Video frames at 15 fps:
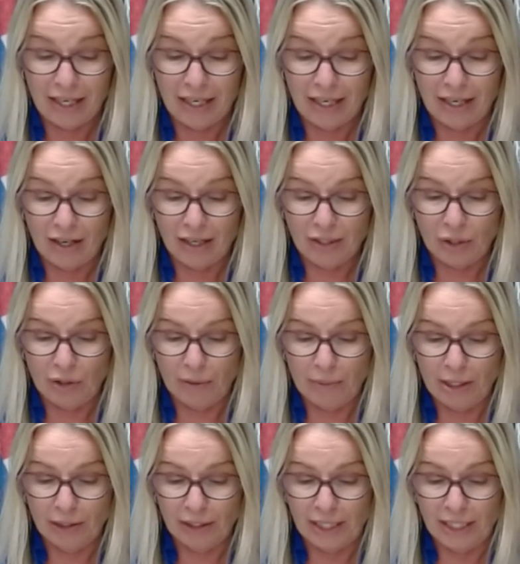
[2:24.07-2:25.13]
Also, the
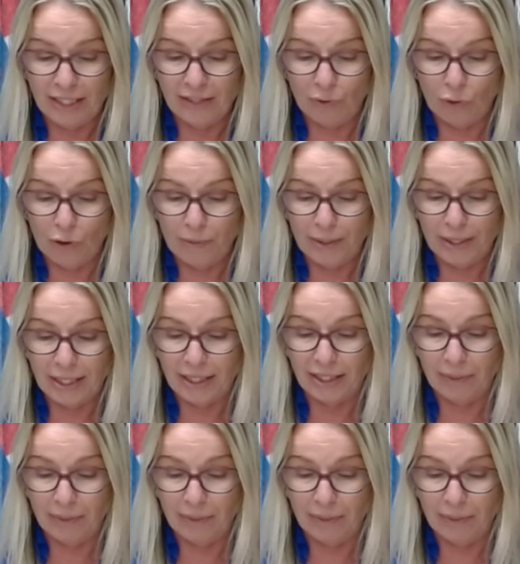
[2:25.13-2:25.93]
Middle East Forum is at